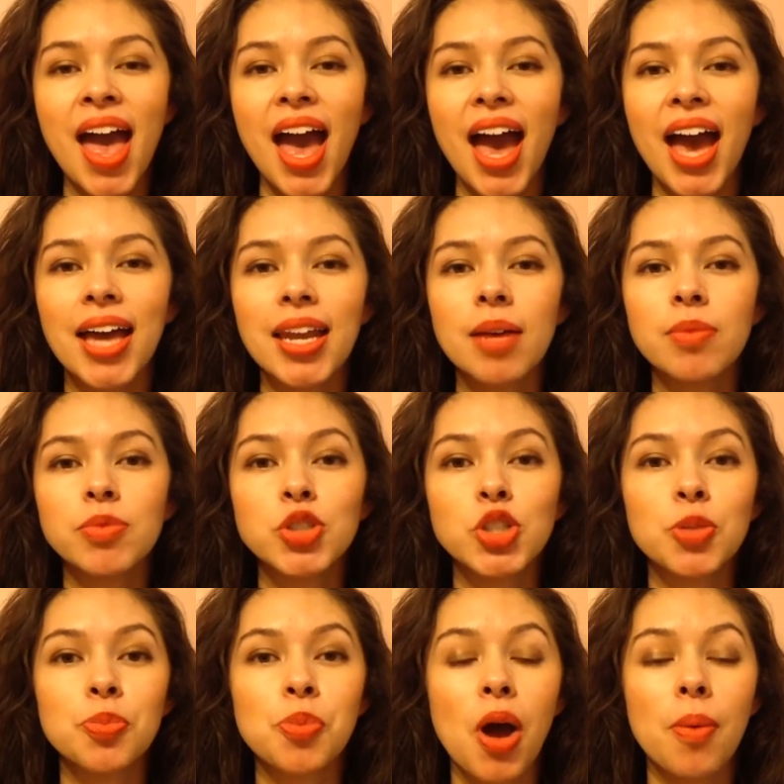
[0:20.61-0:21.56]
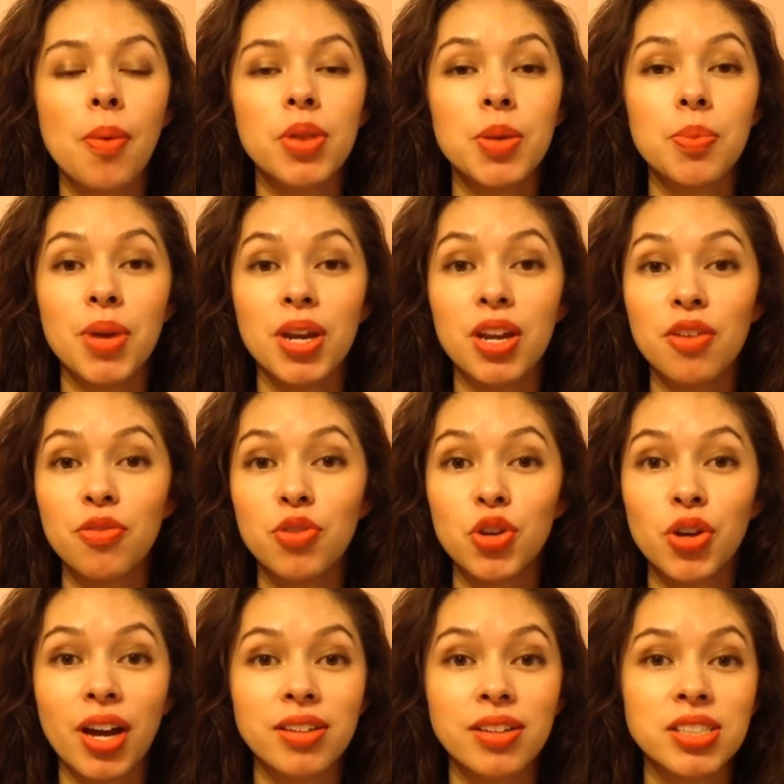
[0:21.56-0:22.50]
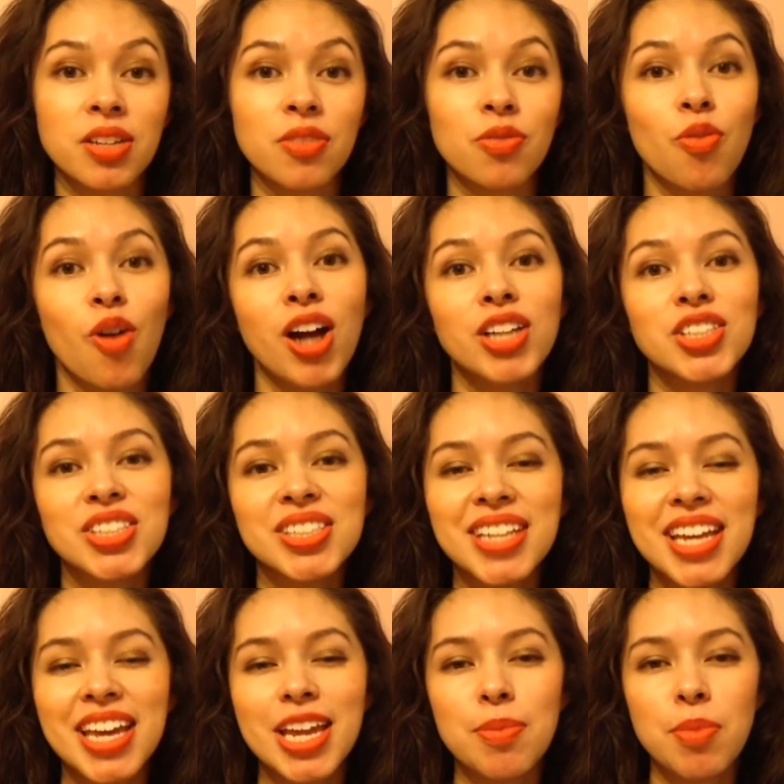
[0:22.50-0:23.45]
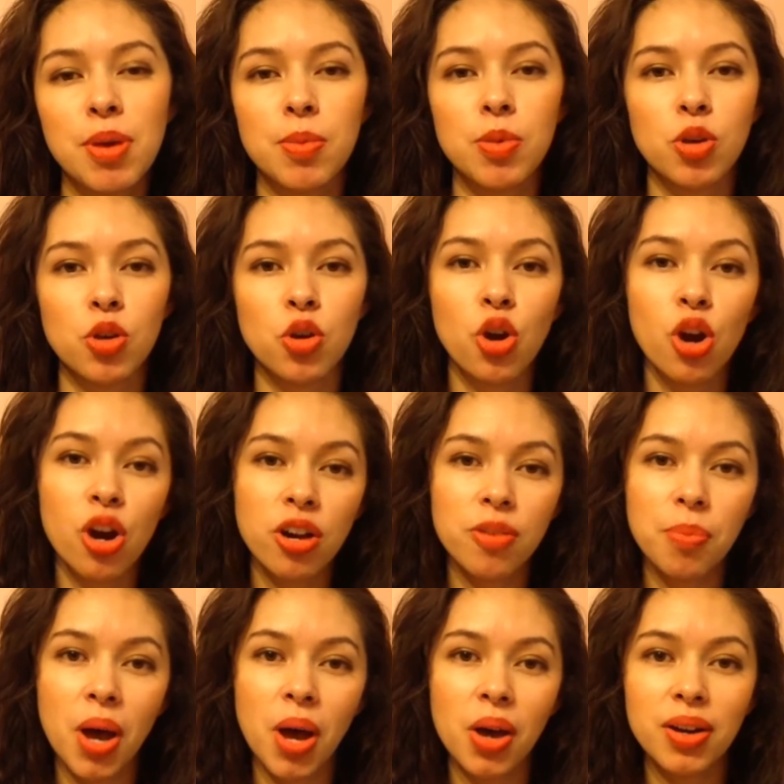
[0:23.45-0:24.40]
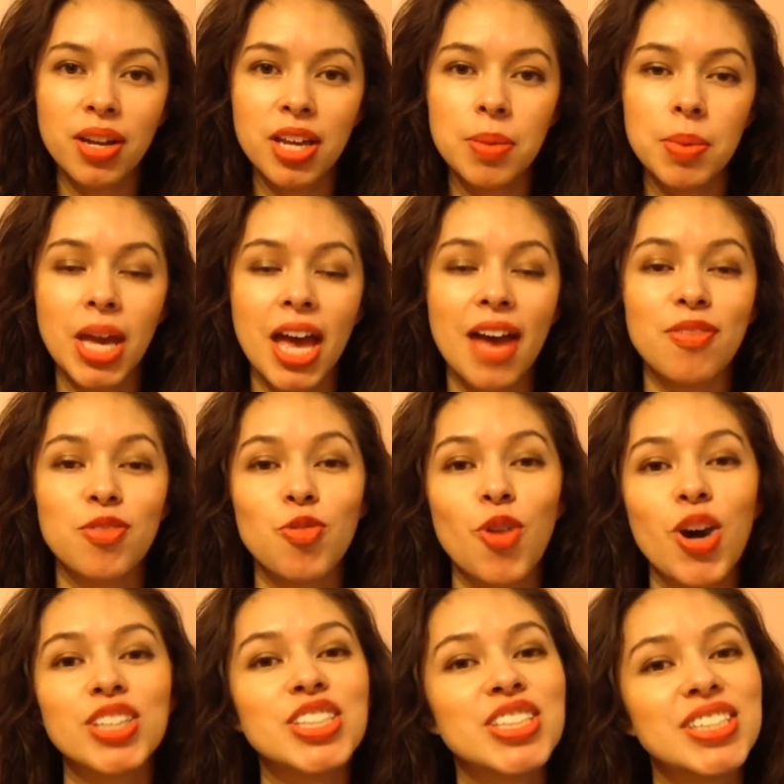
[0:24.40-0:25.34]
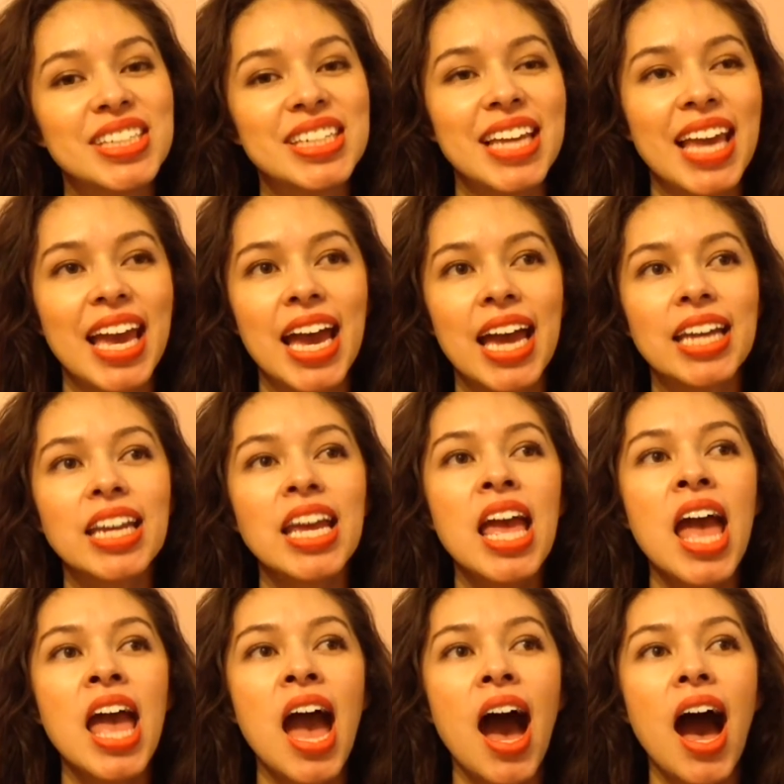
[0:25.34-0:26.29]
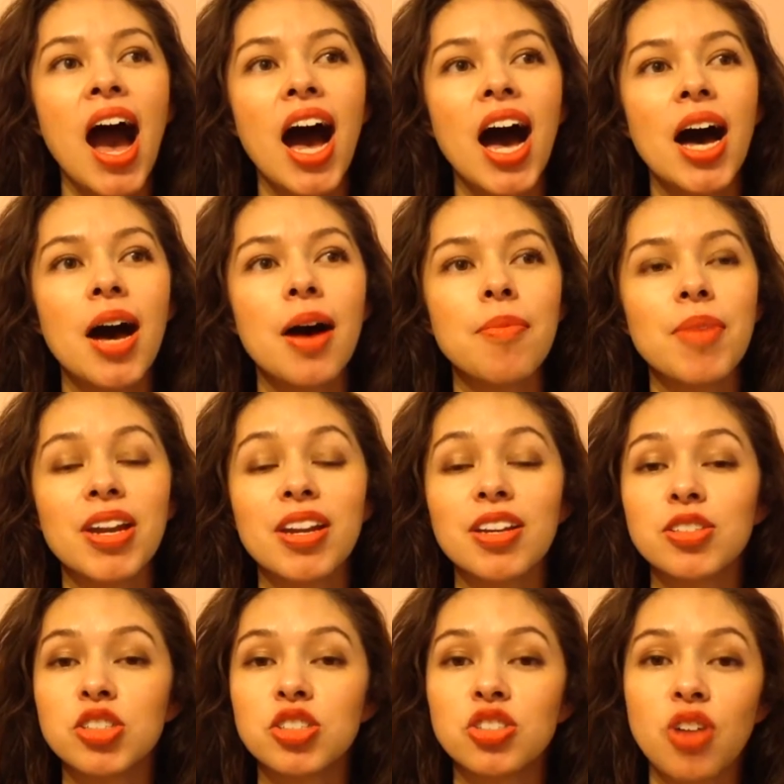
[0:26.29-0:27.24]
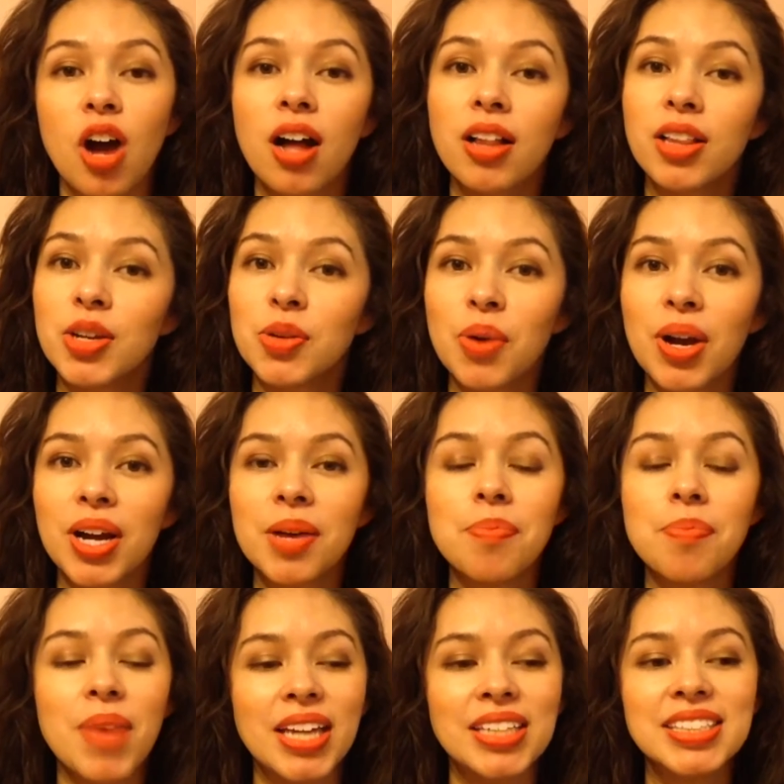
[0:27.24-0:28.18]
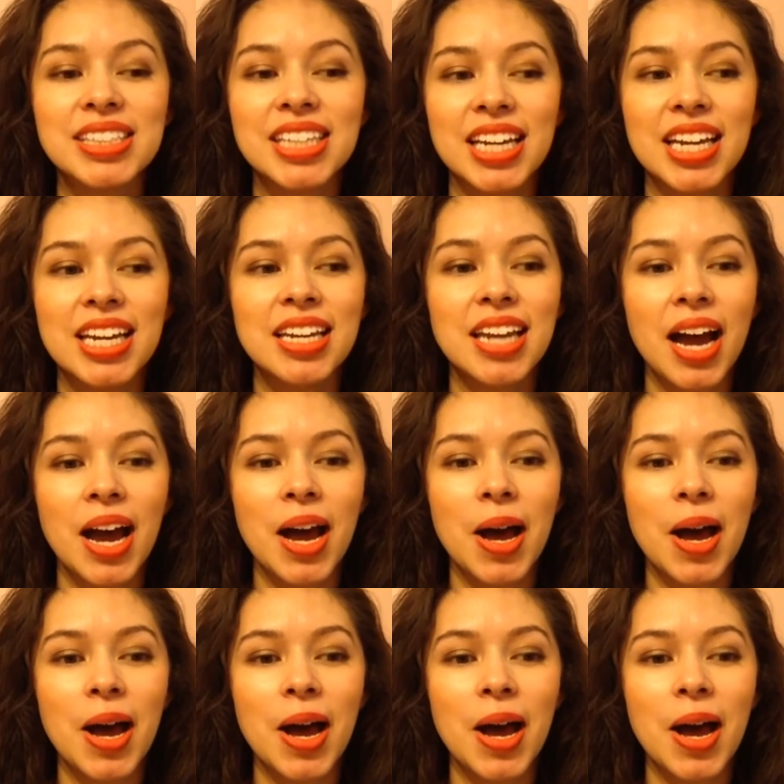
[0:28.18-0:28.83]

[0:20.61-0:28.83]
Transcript: And I'm sure probably many of you guys have watched it. Maybe you heard about it but haven't watched it yet. And I strongly recommend it.